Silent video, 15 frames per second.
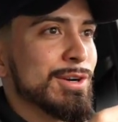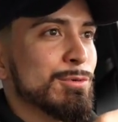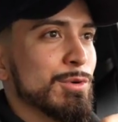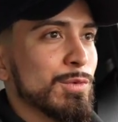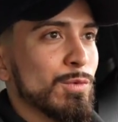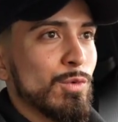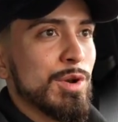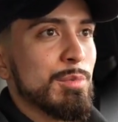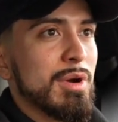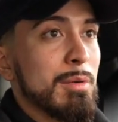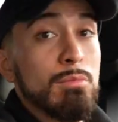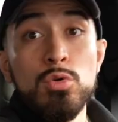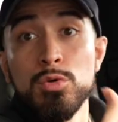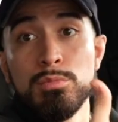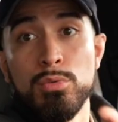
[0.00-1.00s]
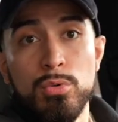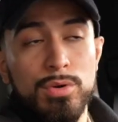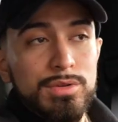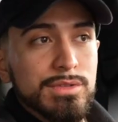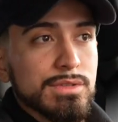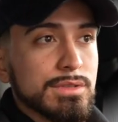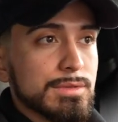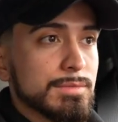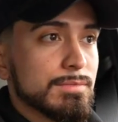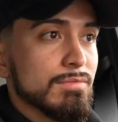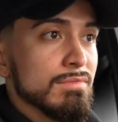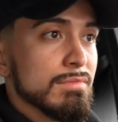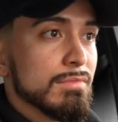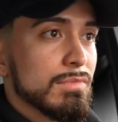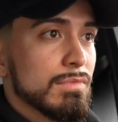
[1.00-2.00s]
with one of my mood boards
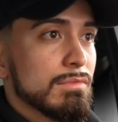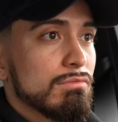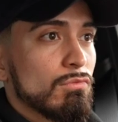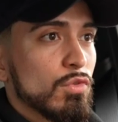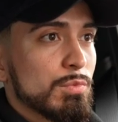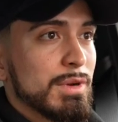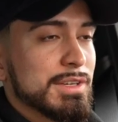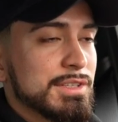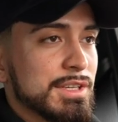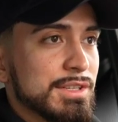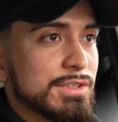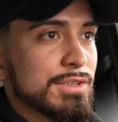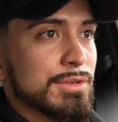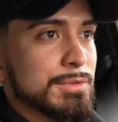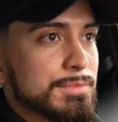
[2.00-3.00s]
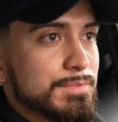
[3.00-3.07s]
with my teacher.